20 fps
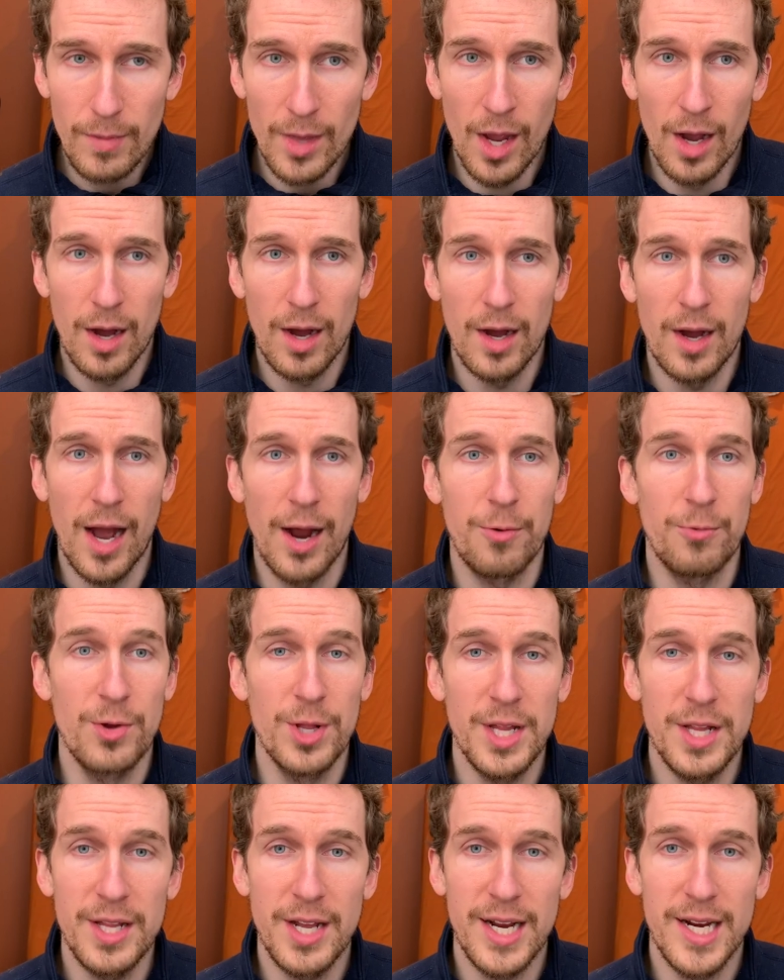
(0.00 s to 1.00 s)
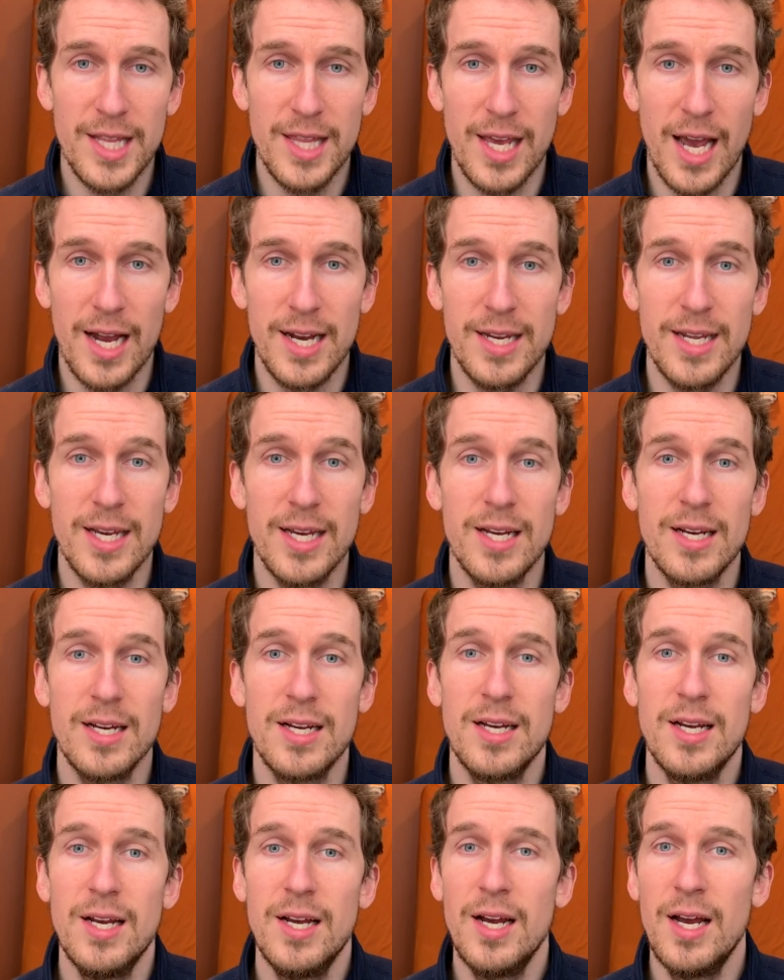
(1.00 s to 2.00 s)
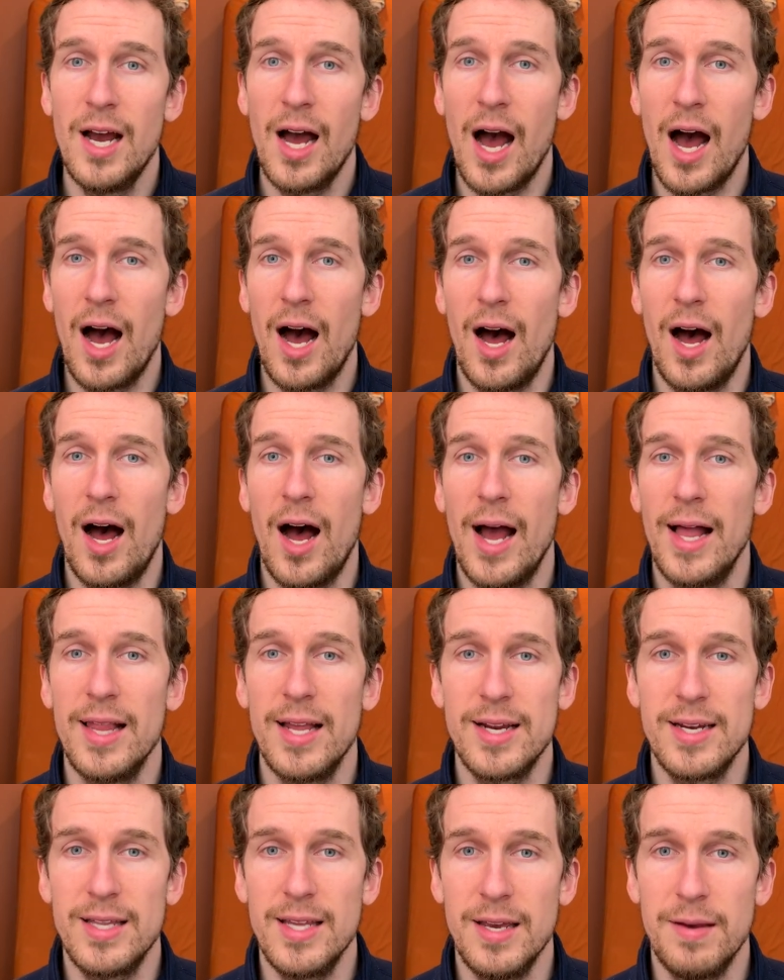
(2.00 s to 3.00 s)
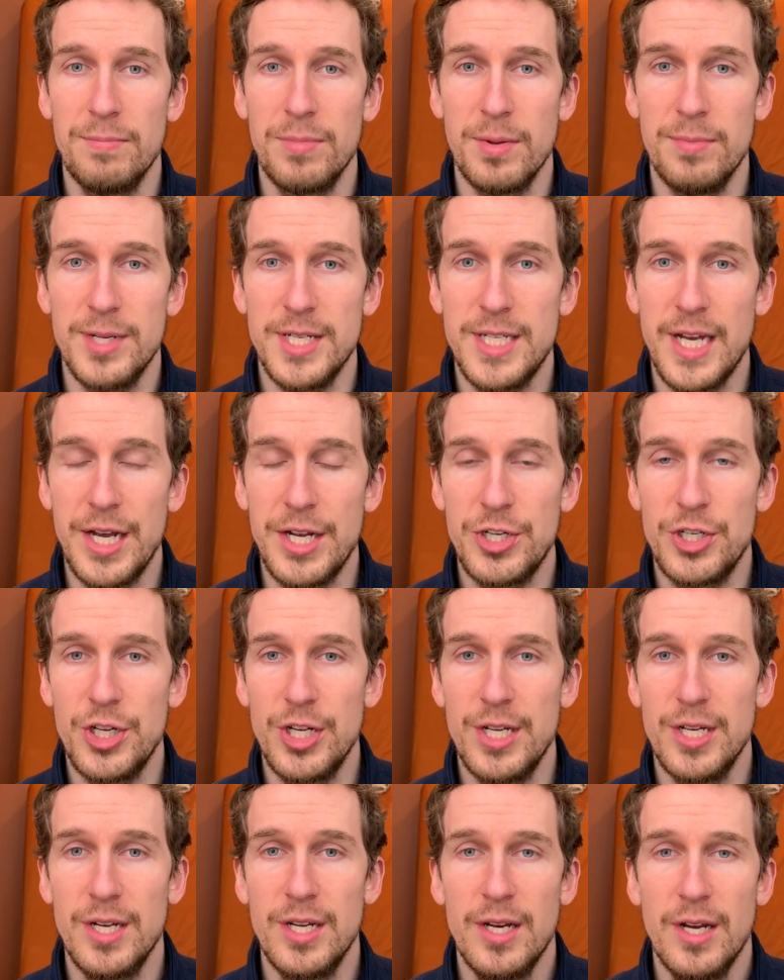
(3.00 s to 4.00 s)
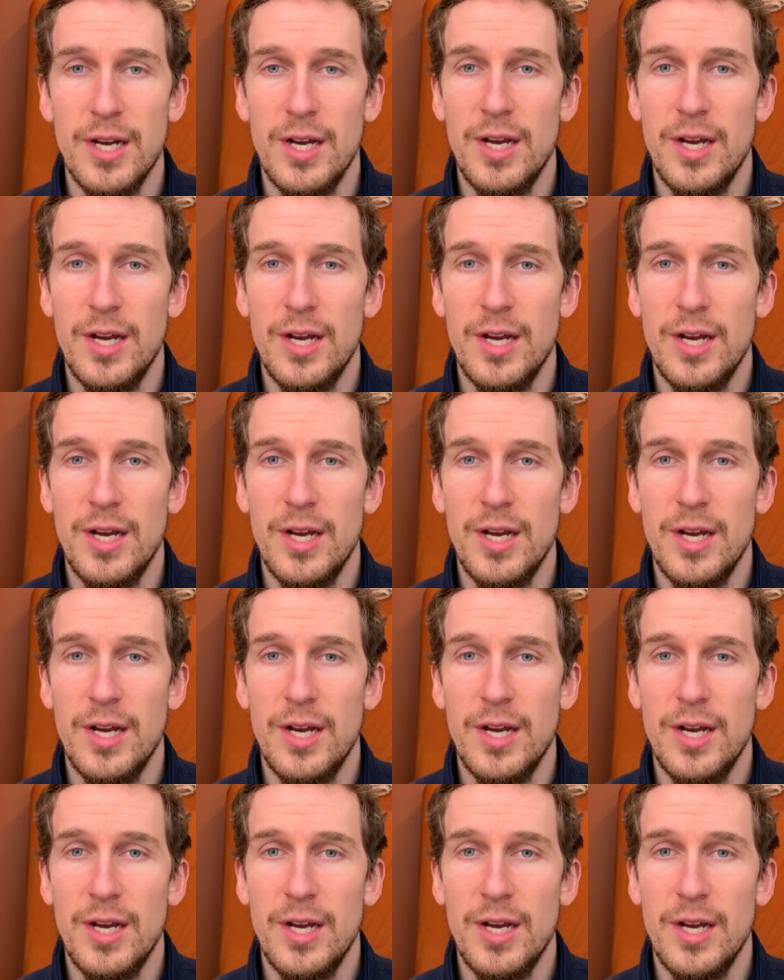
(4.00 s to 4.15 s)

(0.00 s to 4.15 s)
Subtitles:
I really liked the idea. I liked the implementation.